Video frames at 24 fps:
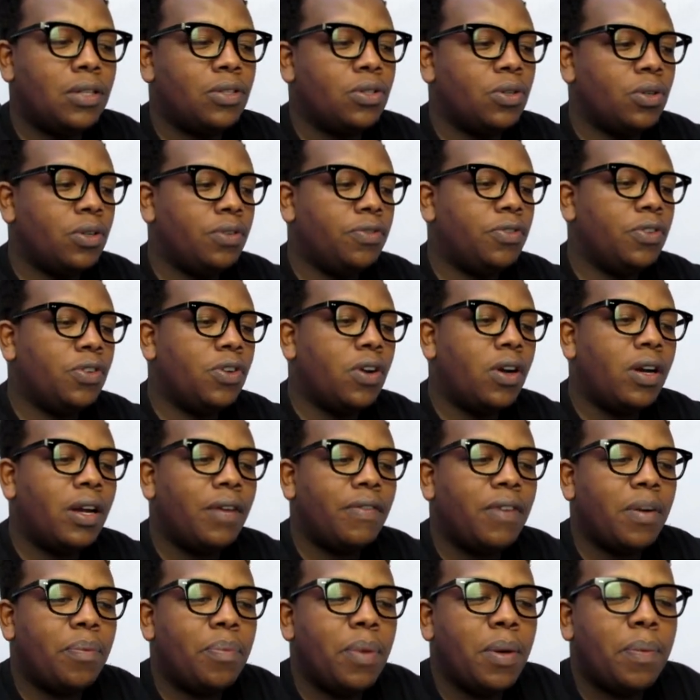So if you don't
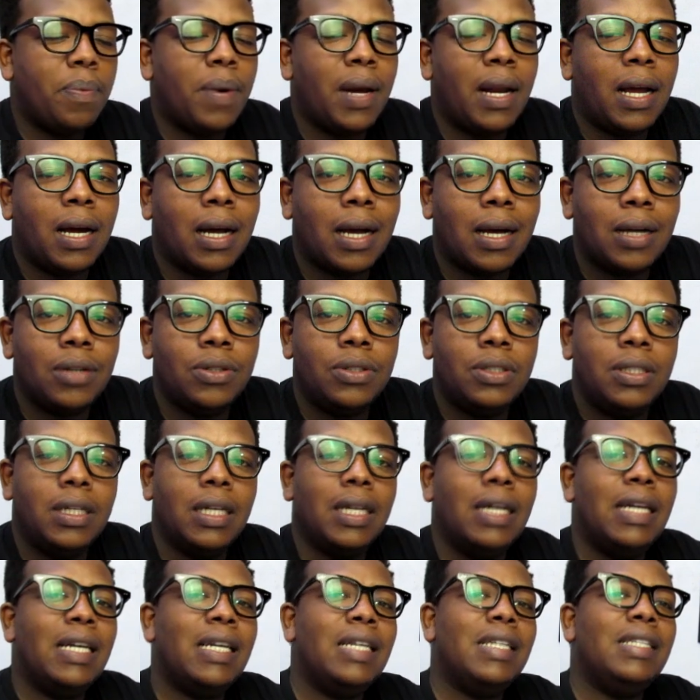have a PayPal account,
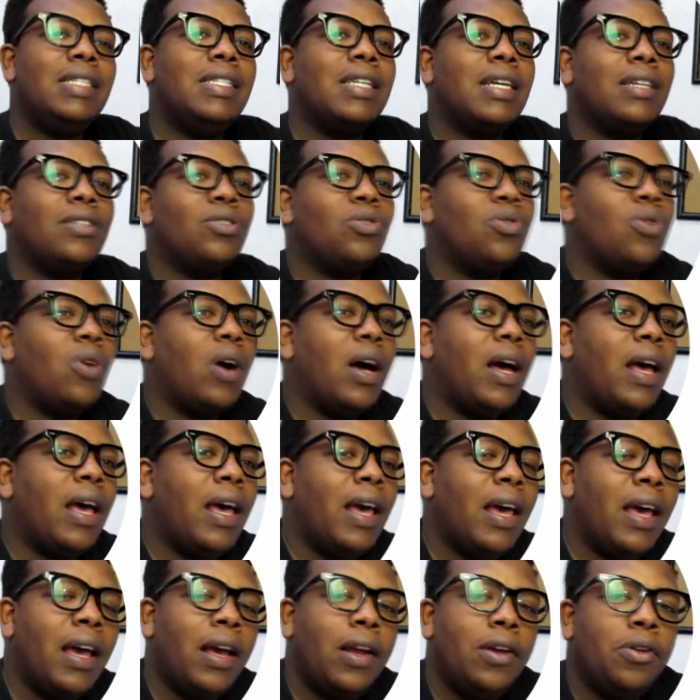just go
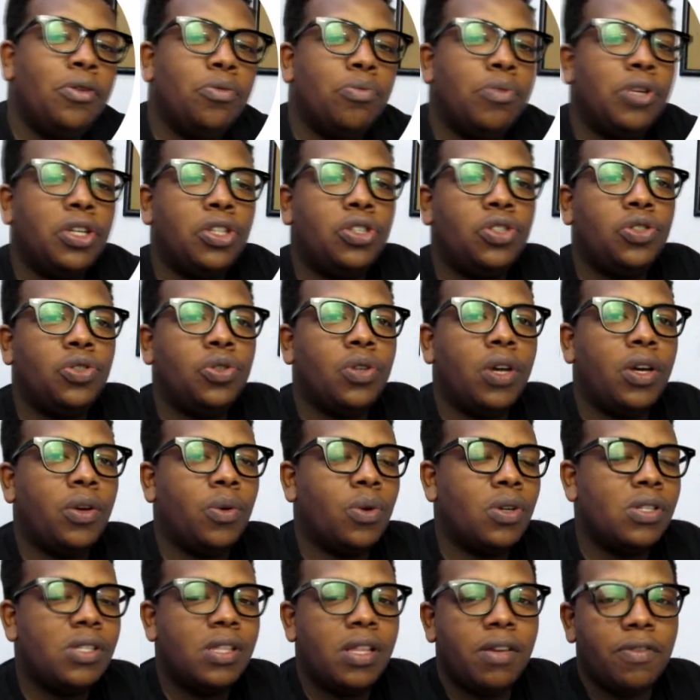ahead and make sure you
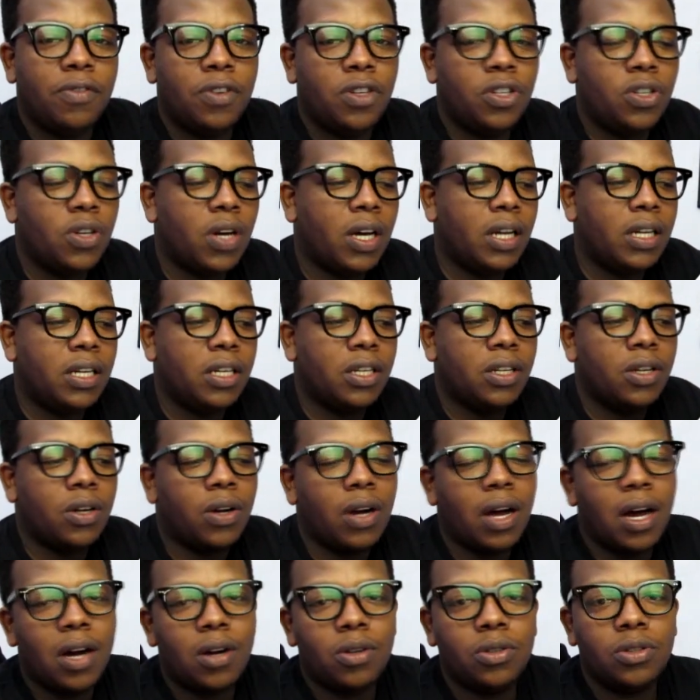watch the video I did
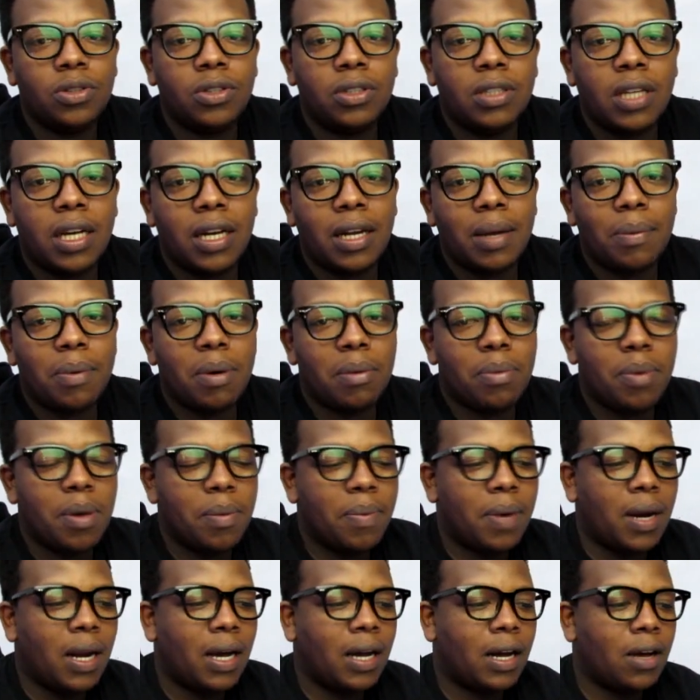on how to set up a
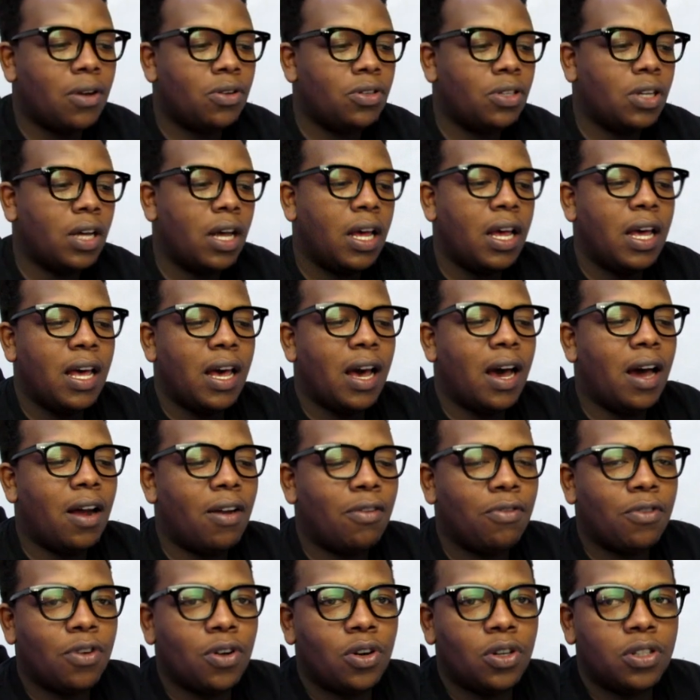PayPal account,
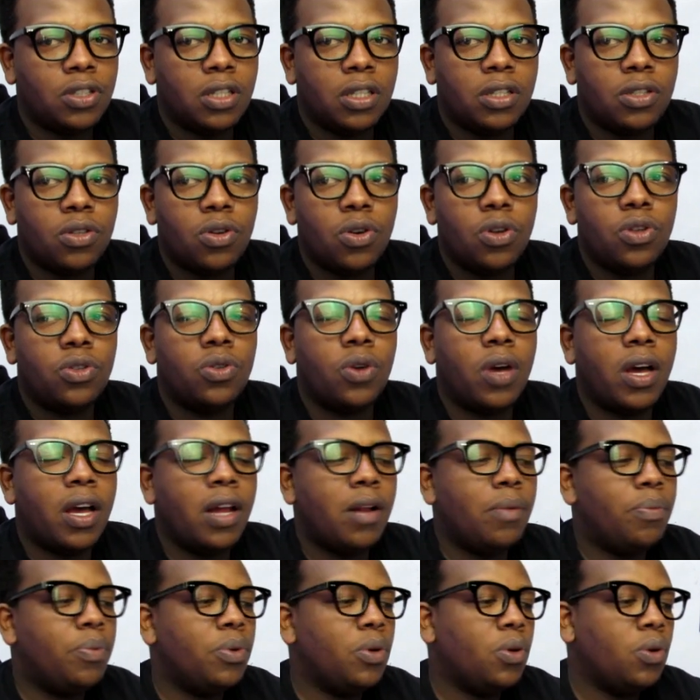and of course it's going to
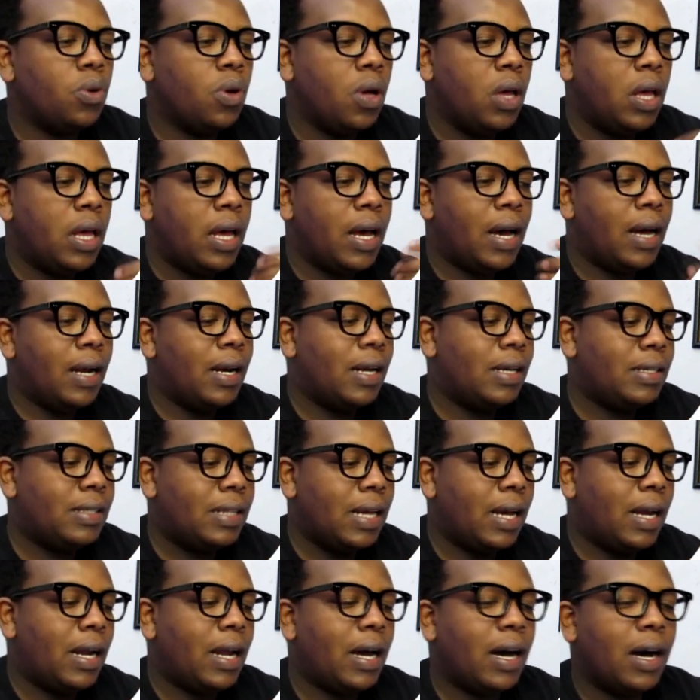help you
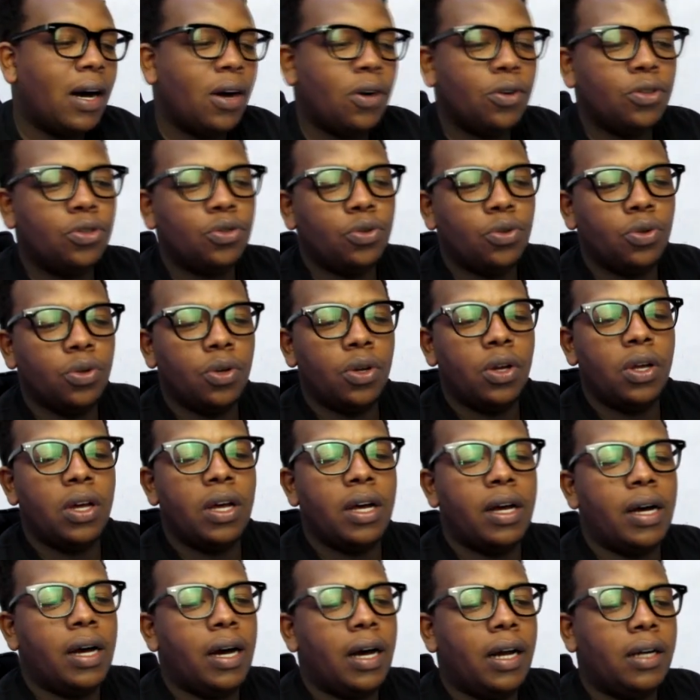understand how to
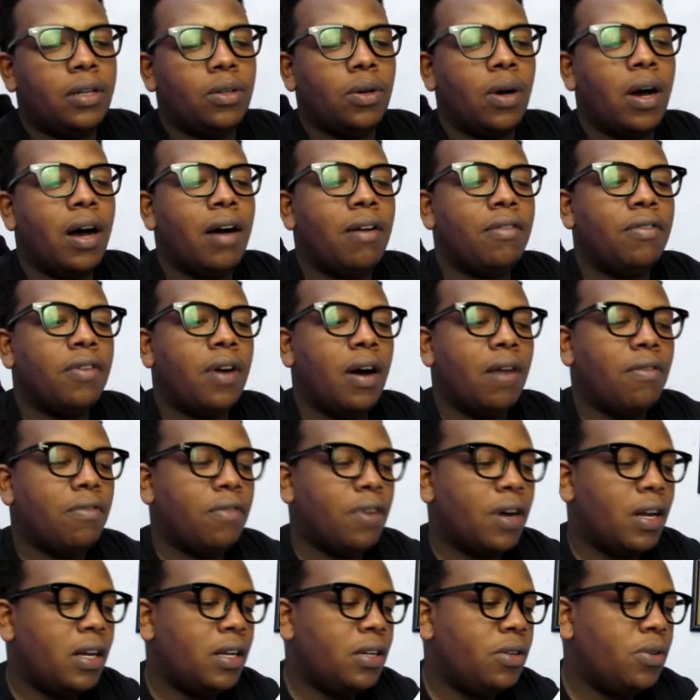have a
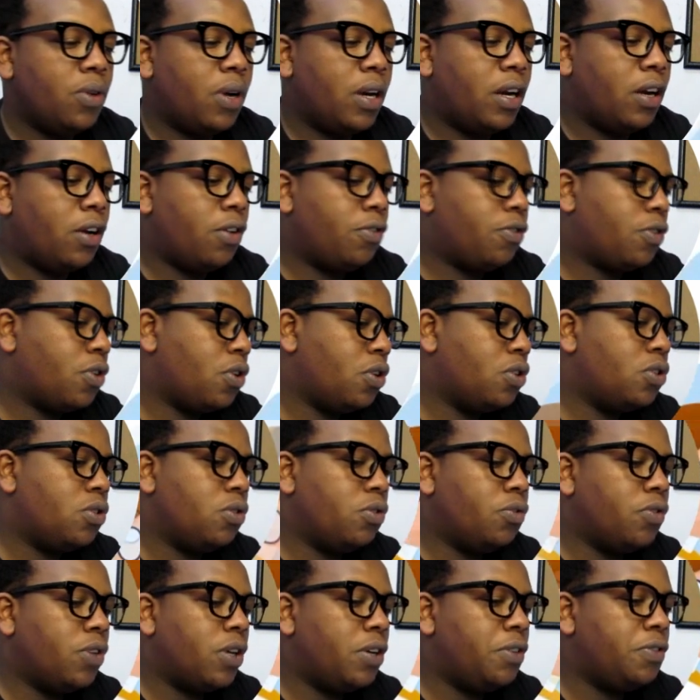valid one, and of course
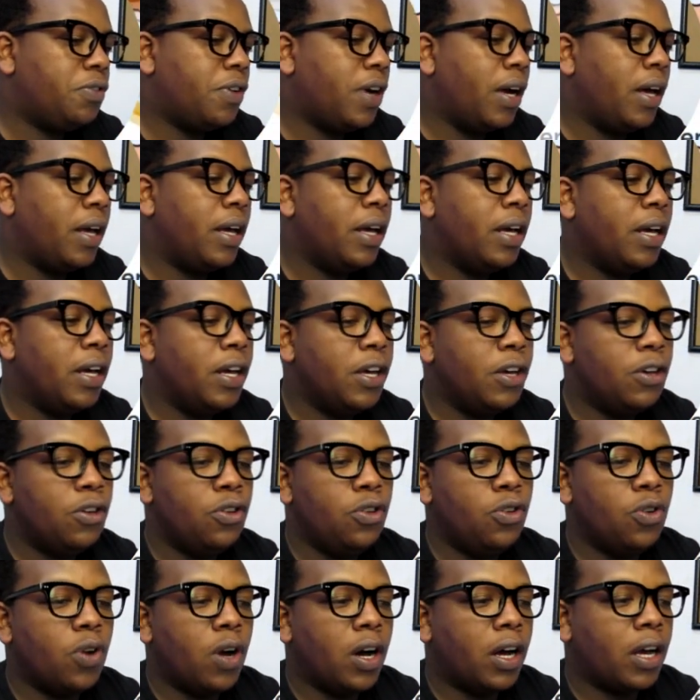to verify
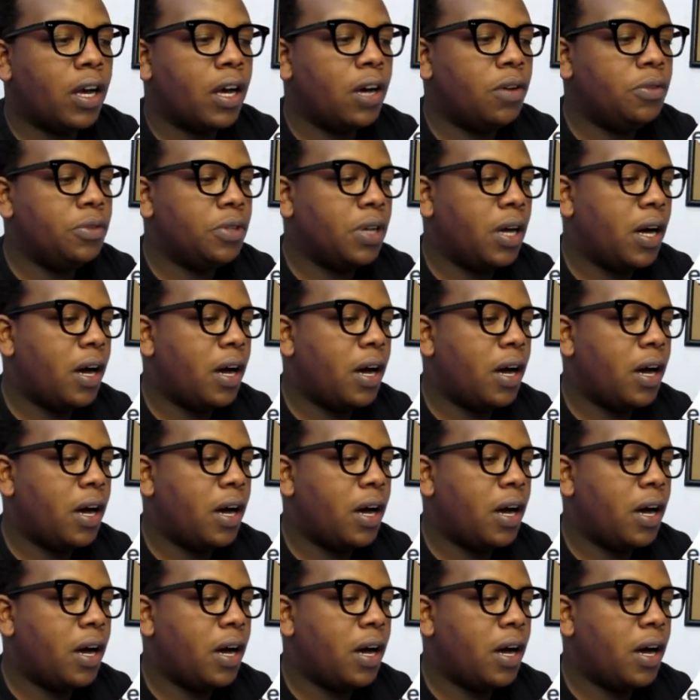your account.